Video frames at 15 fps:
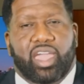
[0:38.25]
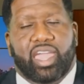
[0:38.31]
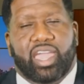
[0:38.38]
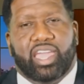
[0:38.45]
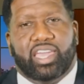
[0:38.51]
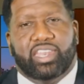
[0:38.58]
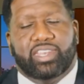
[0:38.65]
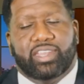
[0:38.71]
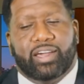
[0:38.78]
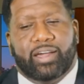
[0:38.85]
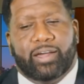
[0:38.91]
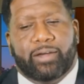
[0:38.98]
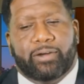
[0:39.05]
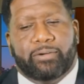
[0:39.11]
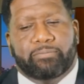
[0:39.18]
And,
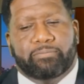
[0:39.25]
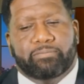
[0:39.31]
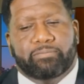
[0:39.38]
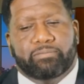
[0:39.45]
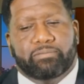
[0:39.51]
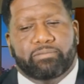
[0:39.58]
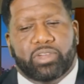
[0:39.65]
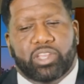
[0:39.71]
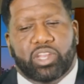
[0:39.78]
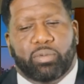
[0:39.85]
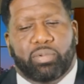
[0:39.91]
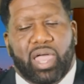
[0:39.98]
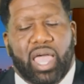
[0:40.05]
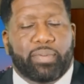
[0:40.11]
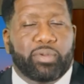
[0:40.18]
you know,
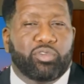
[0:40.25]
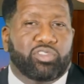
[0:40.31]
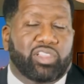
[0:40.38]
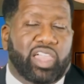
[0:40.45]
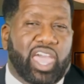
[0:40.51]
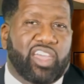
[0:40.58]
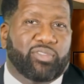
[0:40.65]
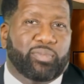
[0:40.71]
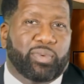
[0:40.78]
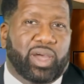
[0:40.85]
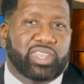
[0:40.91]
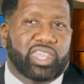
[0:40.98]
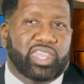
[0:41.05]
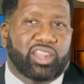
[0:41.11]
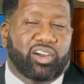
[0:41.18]
black people used to laugh
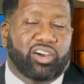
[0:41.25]
about that.